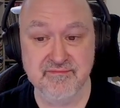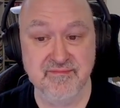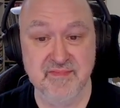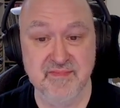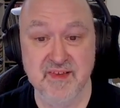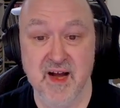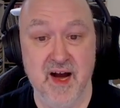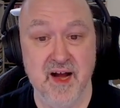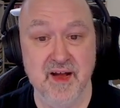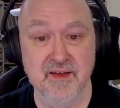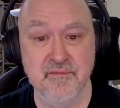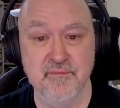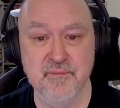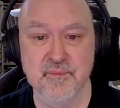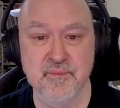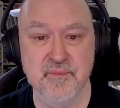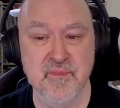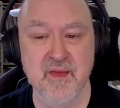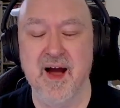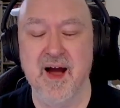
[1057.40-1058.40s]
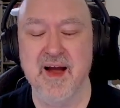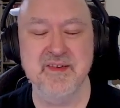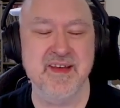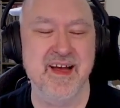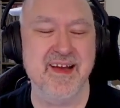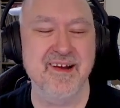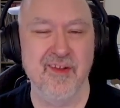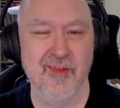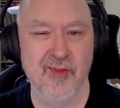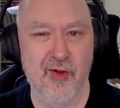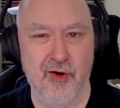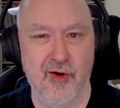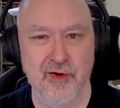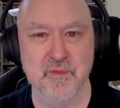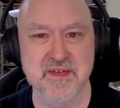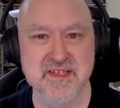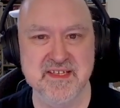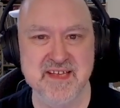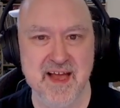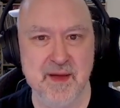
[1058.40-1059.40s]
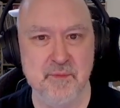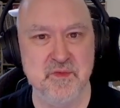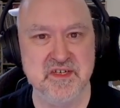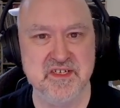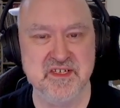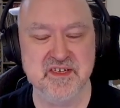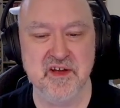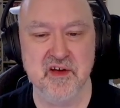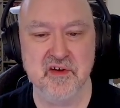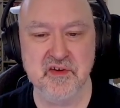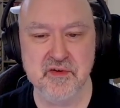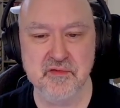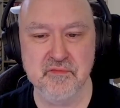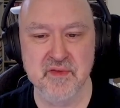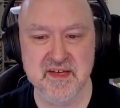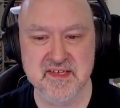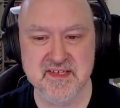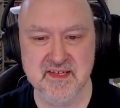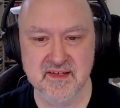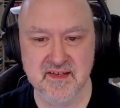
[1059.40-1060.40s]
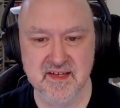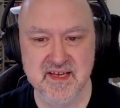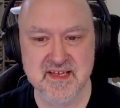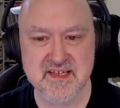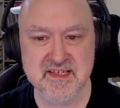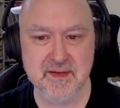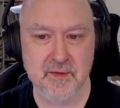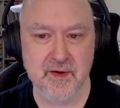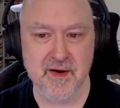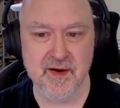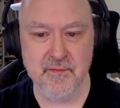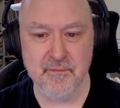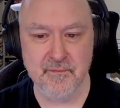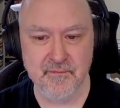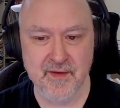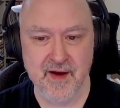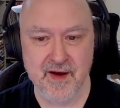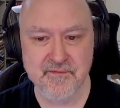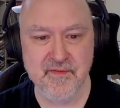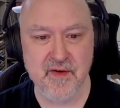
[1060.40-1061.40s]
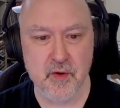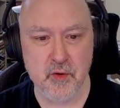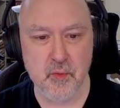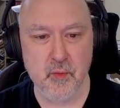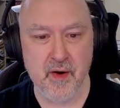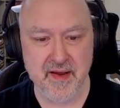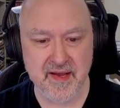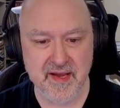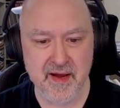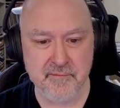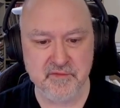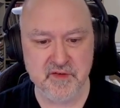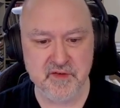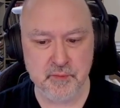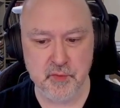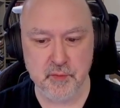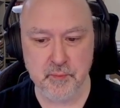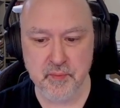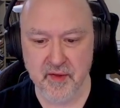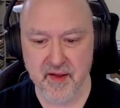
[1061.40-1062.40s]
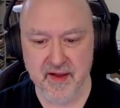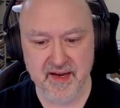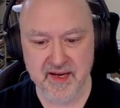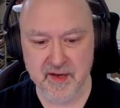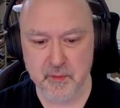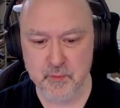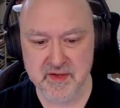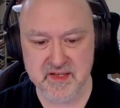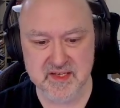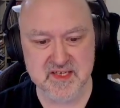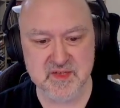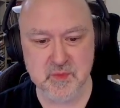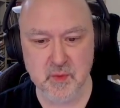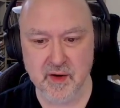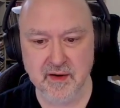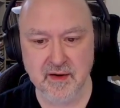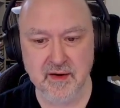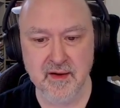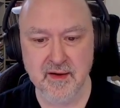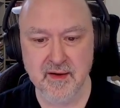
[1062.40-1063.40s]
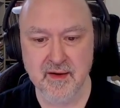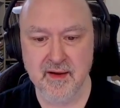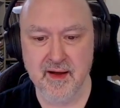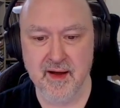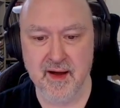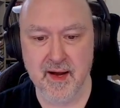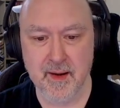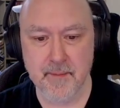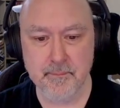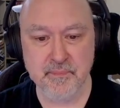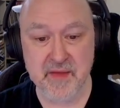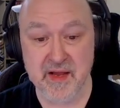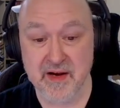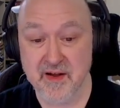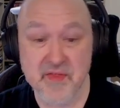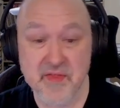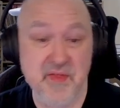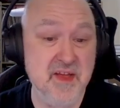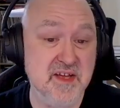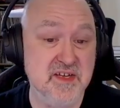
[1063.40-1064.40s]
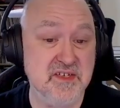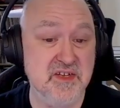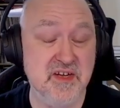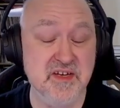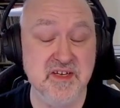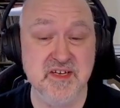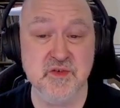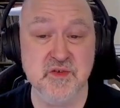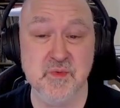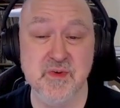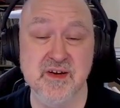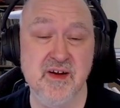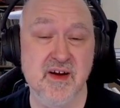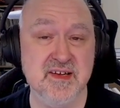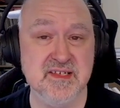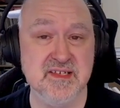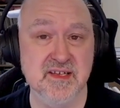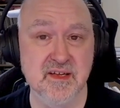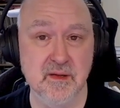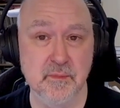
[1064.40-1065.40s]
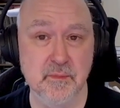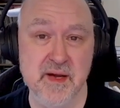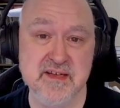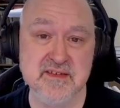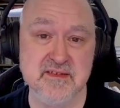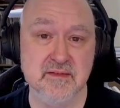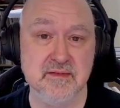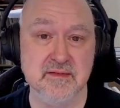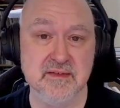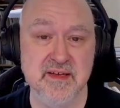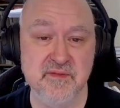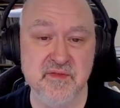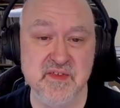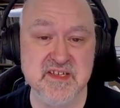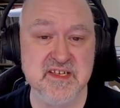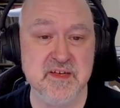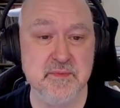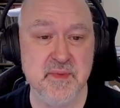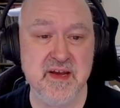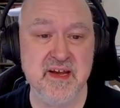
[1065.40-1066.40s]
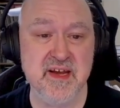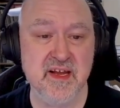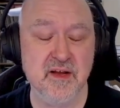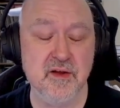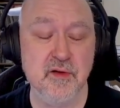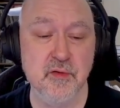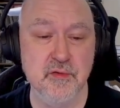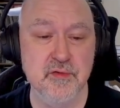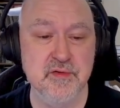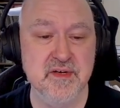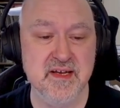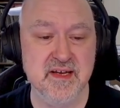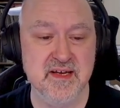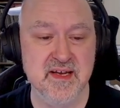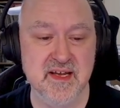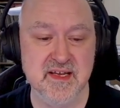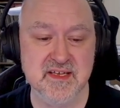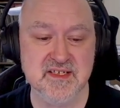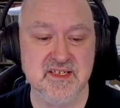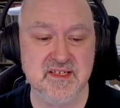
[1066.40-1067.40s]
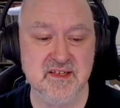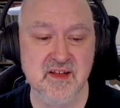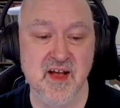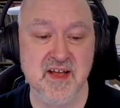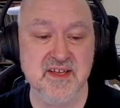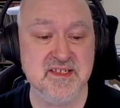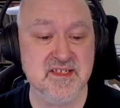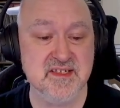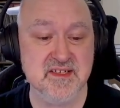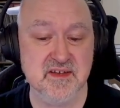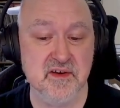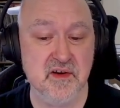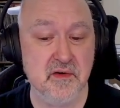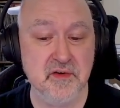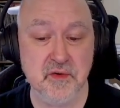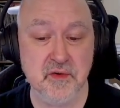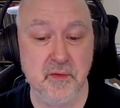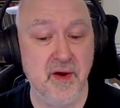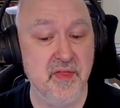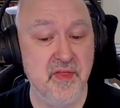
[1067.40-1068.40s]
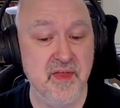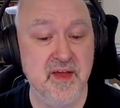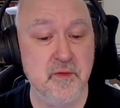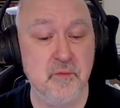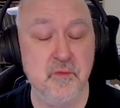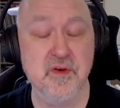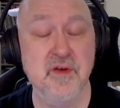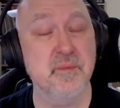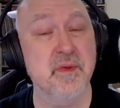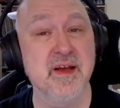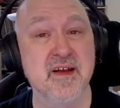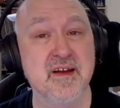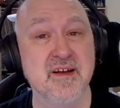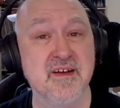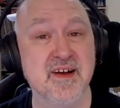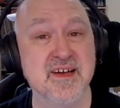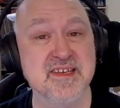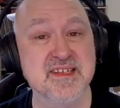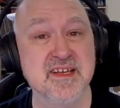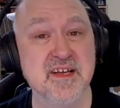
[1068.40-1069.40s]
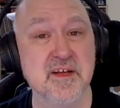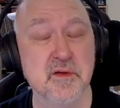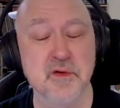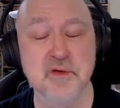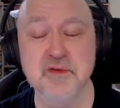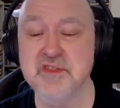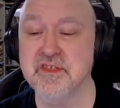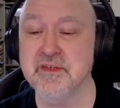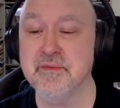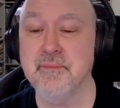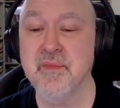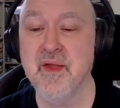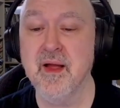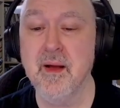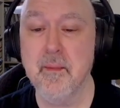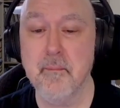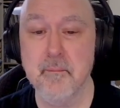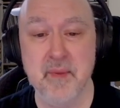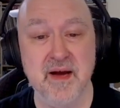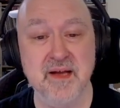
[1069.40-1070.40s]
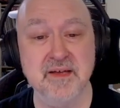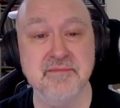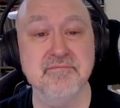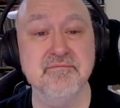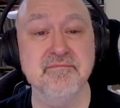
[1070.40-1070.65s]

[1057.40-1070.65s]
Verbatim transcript: I I'd done a lot with Sandwich Sudoku recently, so I've, I felt quite comfortable playing with this one. Um, and I think it turned into a nice little puzzle. If this had been included in Sliced Sudoku, I think it would have been a nice inclusion. But